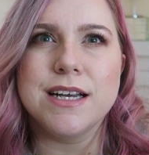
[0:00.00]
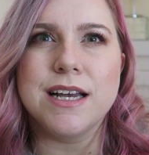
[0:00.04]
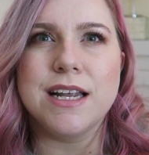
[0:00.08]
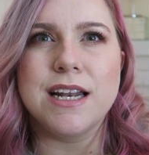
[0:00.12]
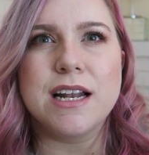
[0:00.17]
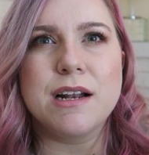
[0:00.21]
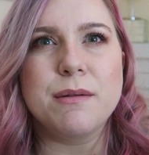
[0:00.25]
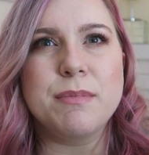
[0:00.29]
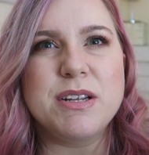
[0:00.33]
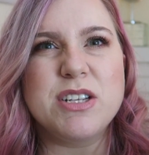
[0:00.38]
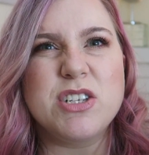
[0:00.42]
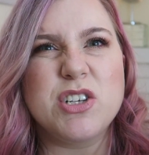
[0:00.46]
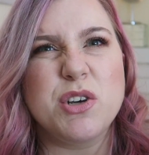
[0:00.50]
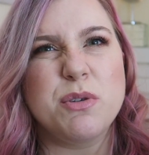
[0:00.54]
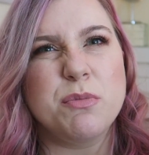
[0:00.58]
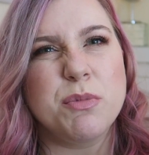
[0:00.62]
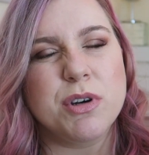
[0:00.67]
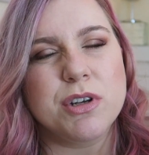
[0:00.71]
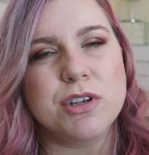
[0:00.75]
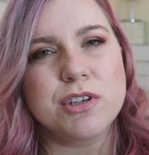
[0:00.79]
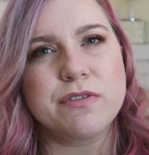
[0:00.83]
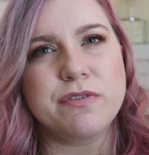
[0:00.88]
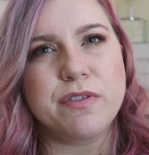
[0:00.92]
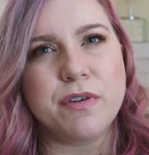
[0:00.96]
a little bit too
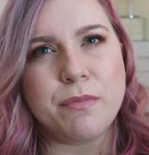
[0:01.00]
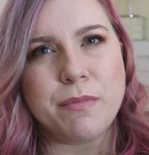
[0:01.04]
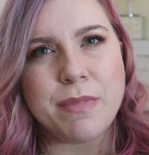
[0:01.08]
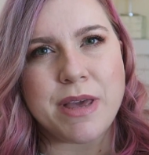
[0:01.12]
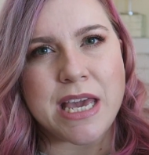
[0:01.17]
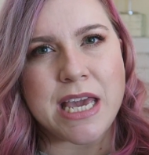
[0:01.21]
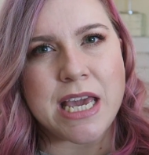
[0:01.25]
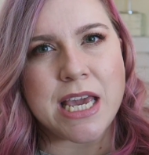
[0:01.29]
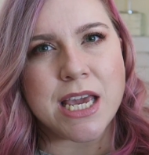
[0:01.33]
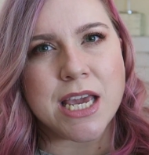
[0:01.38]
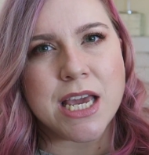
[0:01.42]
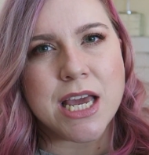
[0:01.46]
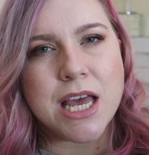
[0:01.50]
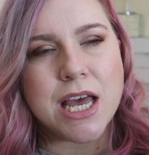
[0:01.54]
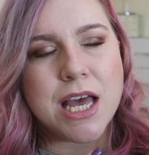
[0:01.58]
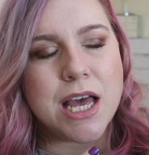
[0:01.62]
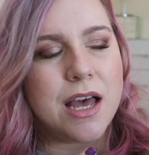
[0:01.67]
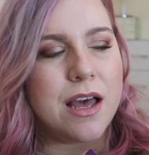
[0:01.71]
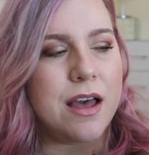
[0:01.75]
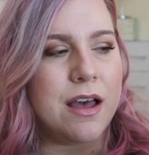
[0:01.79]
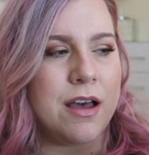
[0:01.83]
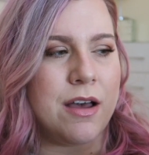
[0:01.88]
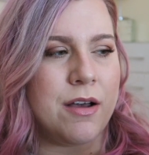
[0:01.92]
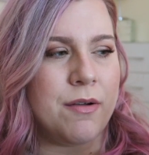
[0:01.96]
much for me
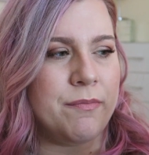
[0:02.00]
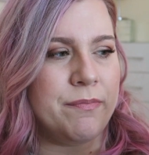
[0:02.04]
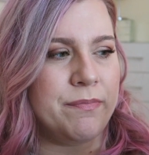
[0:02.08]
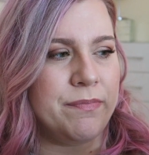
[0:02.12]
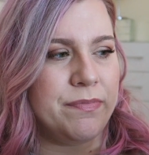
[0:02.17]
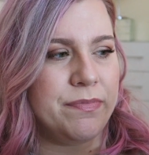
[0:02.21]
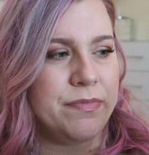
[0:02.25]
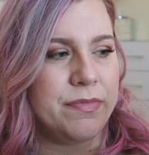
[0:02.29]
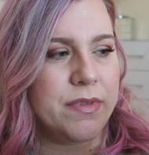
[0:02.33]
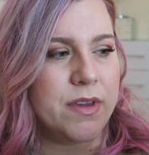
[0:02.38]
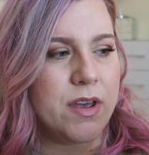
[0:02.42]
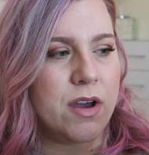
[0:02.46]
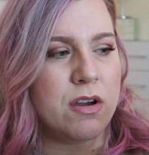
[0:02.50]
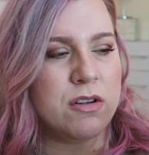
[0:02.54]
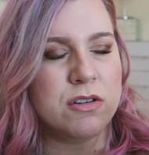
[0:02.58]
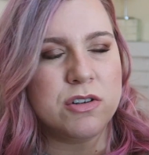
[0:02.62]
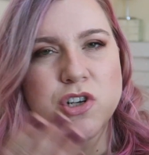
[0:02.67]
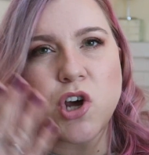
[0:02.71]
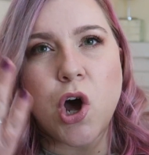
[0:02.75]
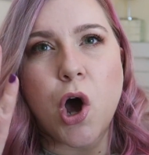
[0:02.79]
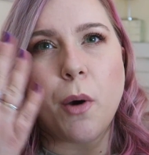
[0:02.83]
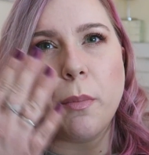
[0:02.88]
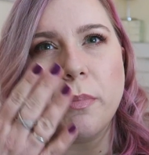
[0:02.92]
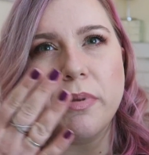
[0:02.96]

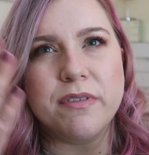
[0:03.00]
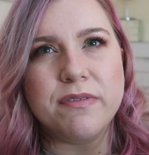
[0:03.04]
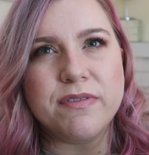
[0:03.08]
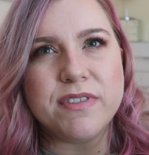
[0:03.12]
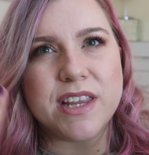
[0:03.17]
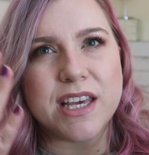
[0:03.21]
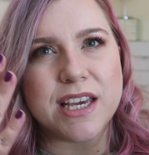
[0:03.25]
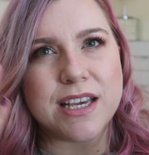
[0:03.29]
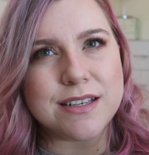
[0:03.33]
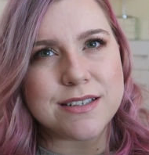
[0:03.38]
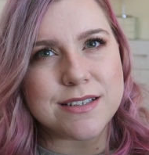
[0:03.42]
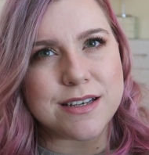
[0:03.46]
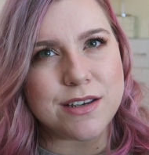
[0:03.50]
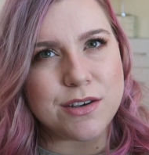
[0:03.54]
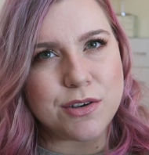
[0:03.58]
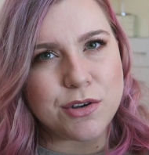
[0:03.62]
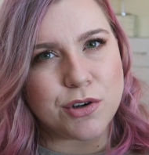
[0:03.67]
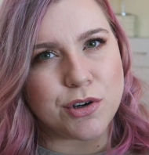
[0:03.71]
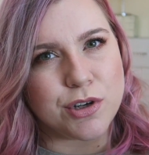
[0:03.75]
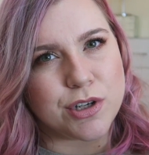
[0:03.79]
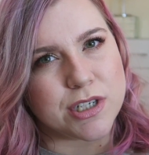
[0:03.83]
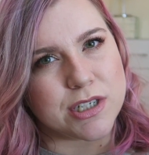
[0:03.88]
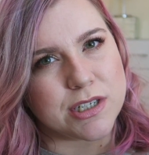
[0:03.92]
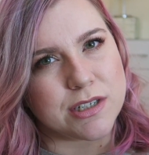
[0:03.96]
on top of things. Like
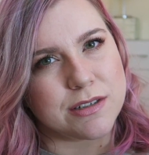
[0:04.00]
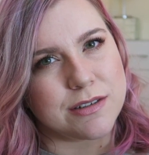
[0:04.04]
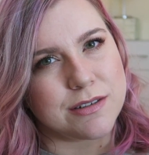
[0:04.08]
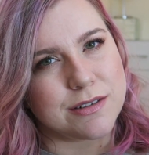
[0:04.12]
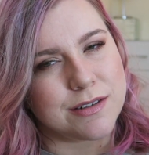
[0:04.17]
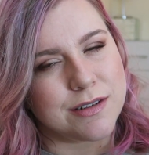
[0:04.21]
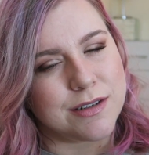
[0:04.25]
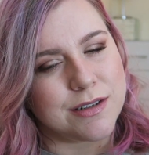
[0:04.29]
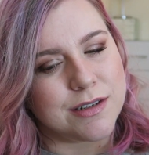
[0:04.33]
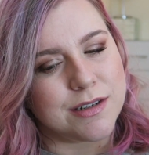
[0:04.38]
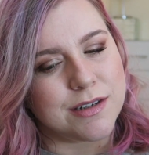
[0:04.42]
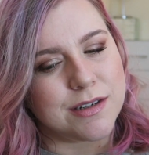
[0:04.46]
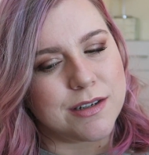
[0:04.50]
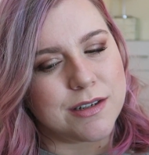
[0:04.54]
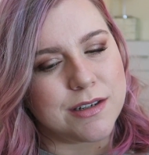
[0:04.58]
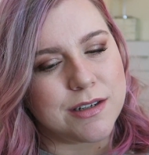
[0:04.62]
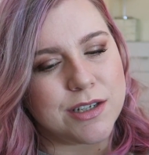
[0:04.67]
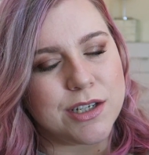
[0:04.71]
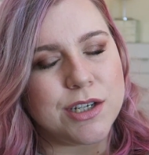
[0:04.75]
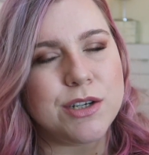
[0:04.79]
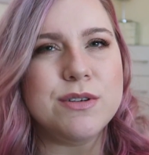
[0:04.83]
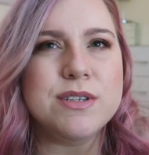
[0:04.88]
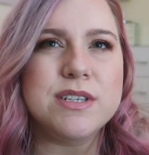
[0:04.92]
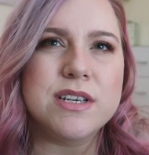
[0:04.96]
you couldn't
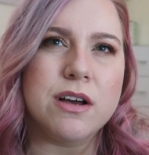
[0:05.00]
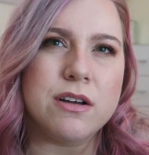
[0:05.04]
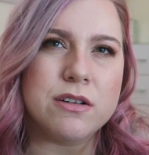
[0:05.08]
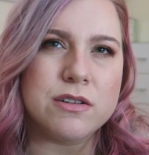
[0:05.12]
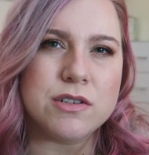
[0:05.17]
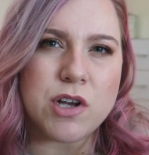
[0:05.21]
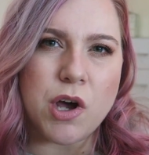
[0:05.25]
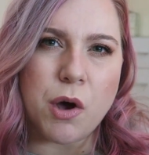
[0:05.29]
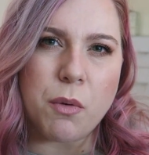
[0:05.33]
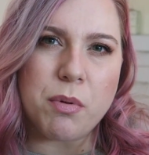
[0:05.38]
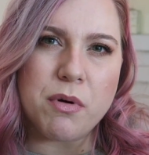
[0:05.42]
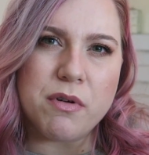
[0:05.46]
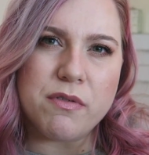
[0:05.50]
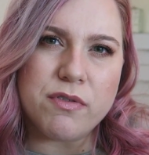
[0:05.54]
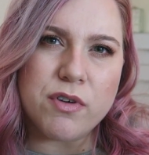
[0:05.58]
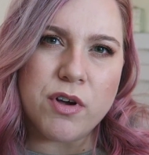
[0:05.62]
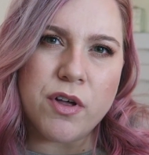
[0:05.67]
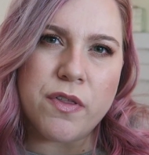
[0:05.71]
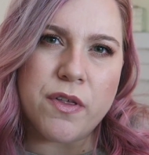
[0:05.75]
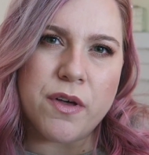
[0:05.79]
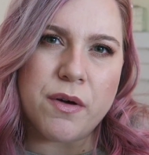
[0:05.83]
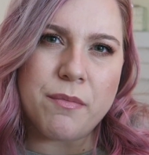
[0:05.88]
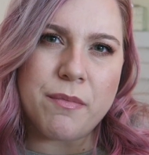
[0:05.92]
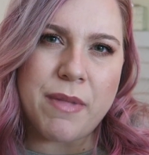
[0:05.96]
use it on top of
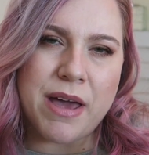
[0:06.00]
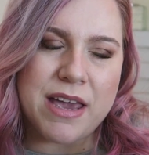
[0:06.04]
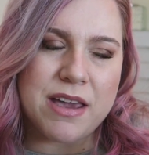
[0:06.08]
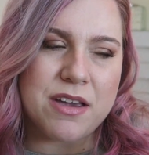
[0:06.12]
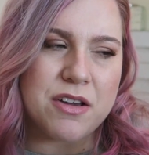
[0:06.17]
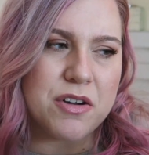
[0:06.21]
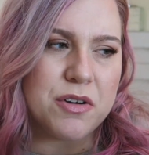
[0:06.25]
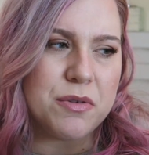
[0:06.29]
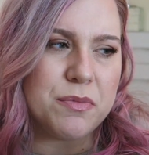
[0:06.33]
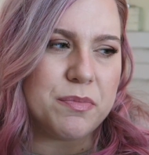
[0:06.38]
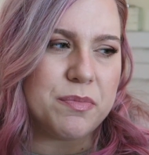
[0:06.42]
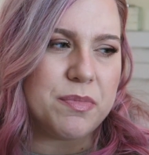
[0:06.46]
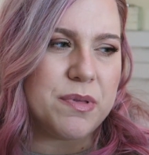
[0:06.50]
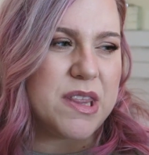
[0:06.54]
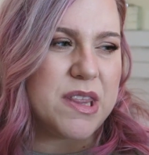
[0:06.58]
other makeup